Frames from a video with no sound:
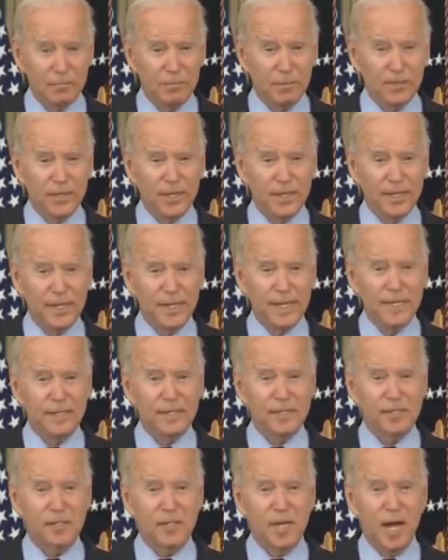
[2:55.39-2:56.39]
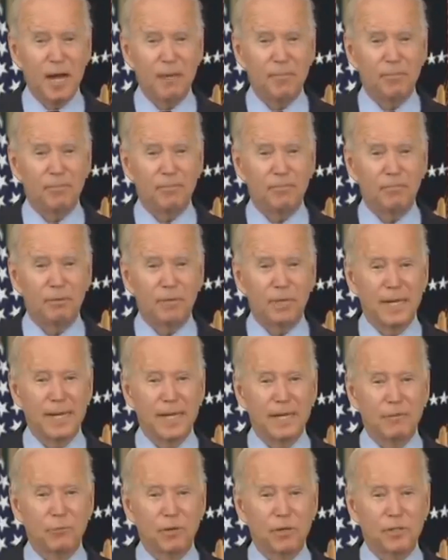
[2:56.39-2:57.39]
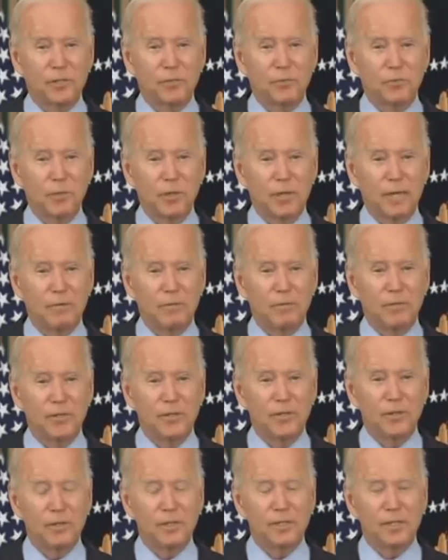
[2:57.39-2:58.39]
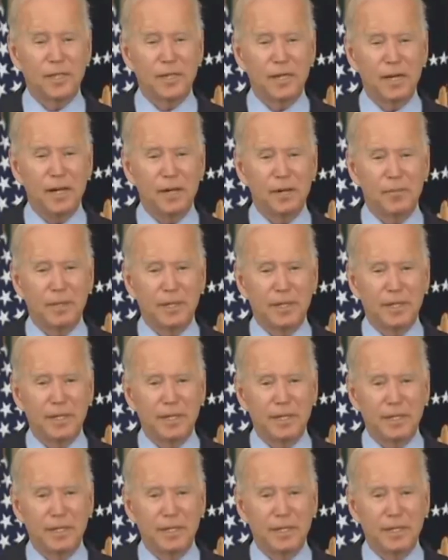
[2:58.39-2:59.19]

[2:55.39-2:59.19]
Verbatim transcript: But they need to stop playing Russian roulette with the U.S. economy.